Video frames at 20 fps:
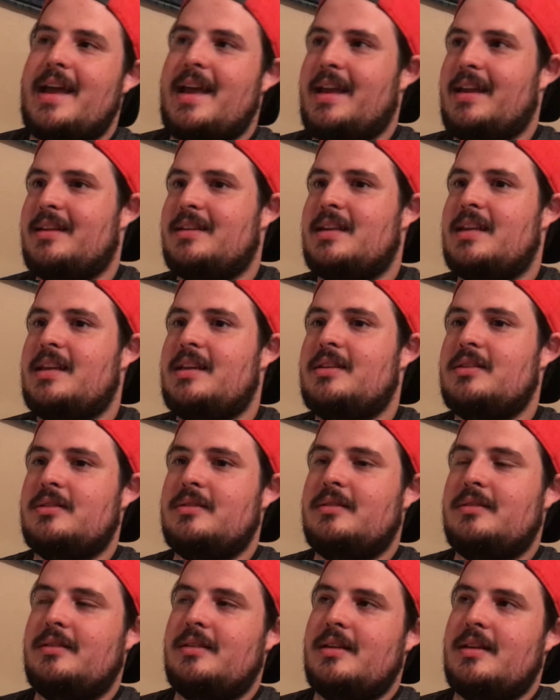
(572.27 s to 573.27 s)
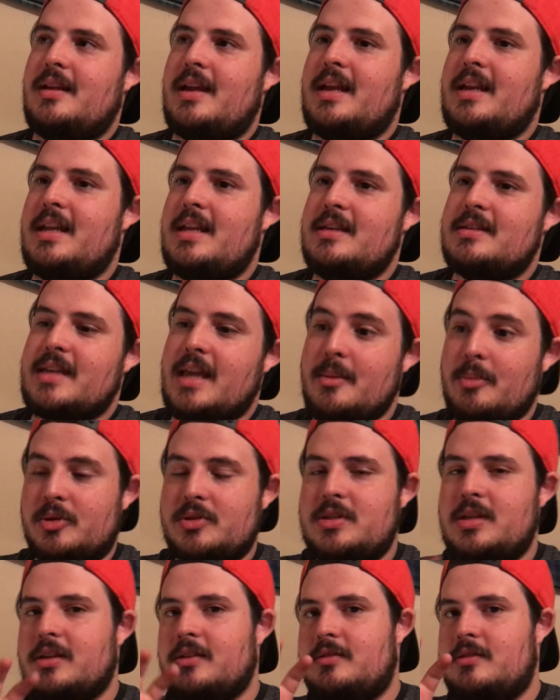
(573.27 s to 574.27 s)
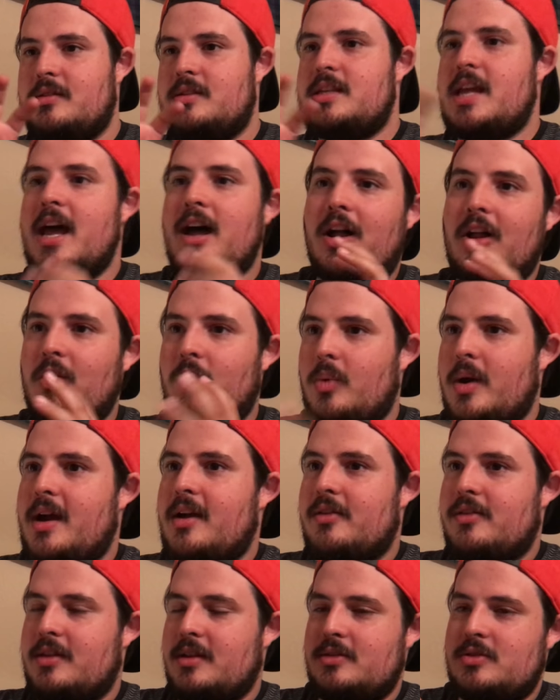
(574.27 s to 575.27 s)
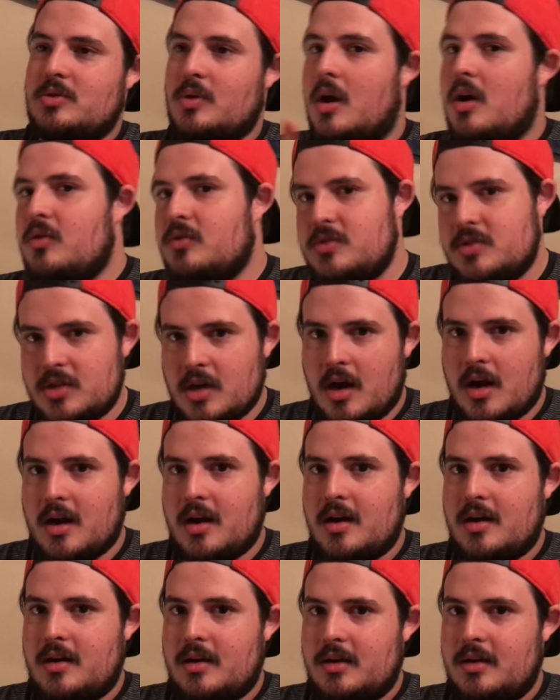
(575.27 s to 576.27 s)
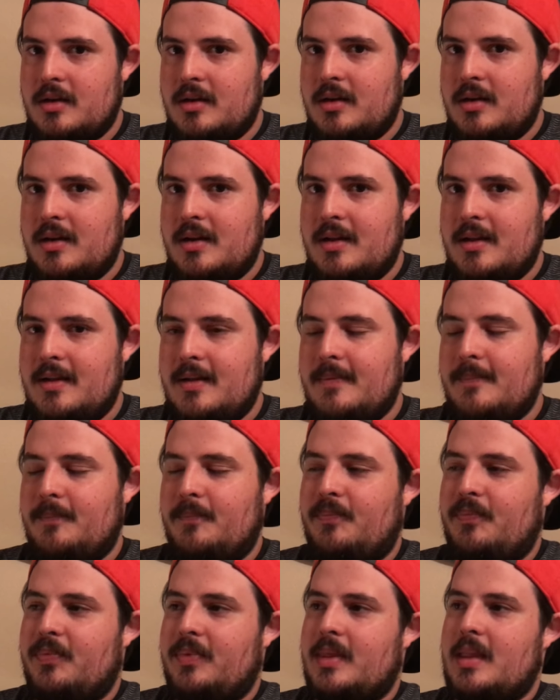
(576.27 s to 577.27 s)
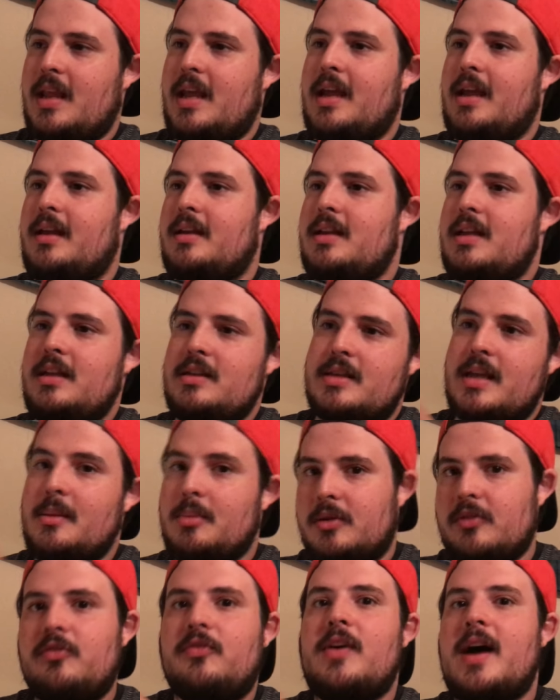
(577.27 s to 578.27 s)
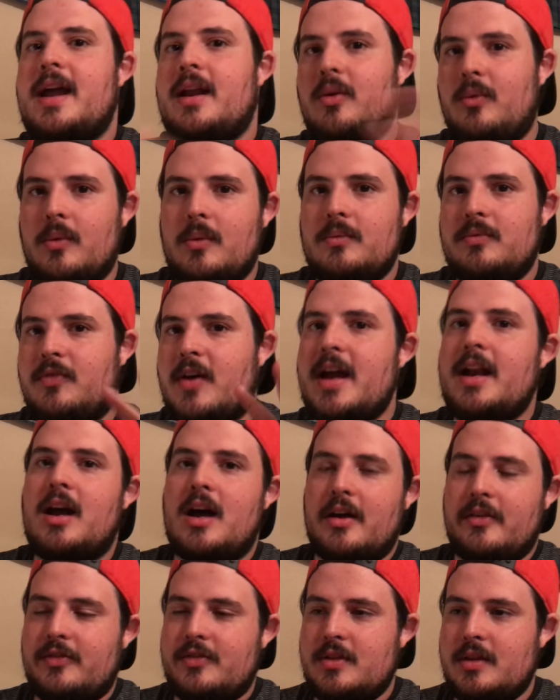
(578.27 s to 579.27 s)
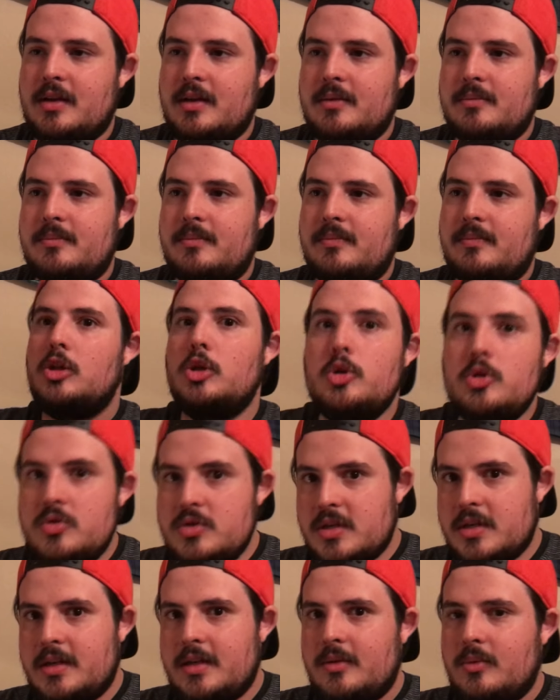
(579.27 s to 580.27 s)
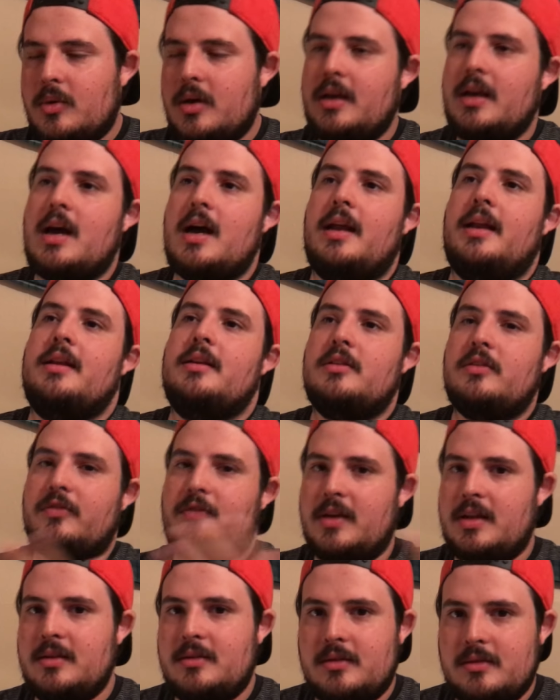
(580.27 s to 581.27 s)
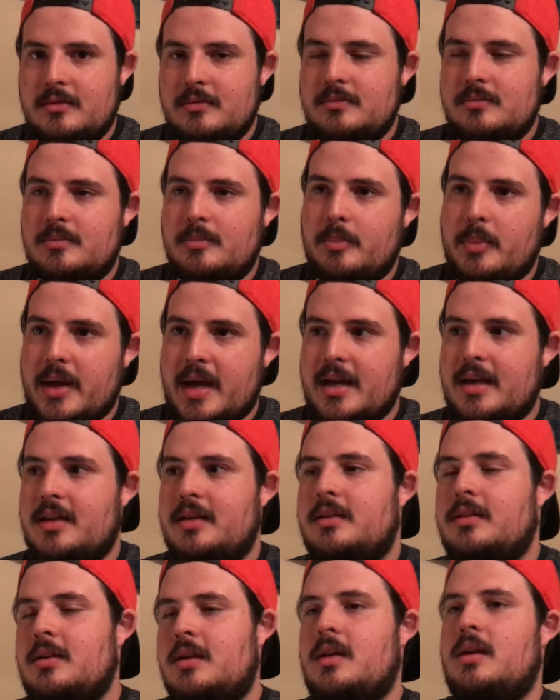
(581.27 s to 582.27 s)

and he's able to tell where the drones are, and he's able to fight off the illusion and whatnot and defeat Beck.